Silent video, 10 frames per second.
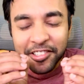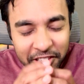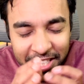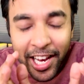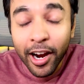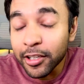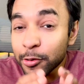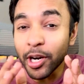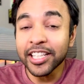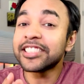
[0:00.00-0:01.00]
really hard
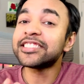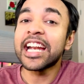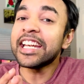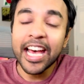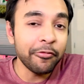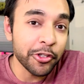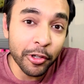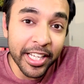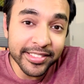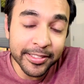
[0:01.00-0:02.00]
to understand and
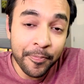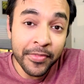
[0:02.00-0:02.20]
visualize.